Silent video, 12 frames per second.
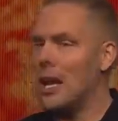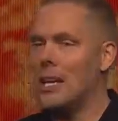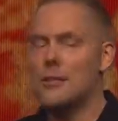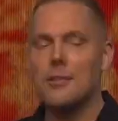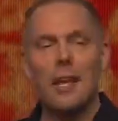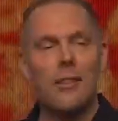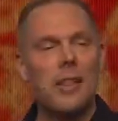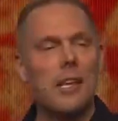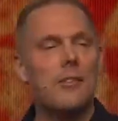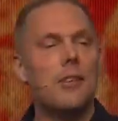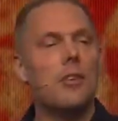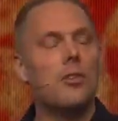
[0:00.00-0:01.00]
And he said,
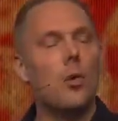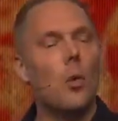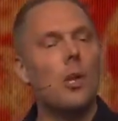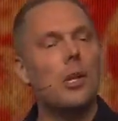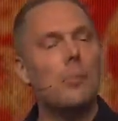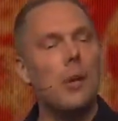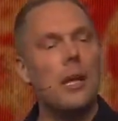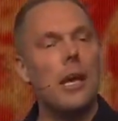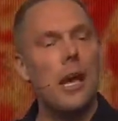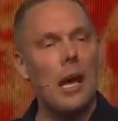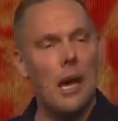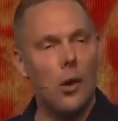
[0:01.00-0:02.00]
this is going to be
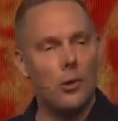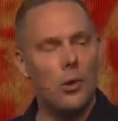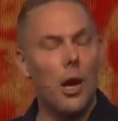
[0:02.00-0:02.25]
a house.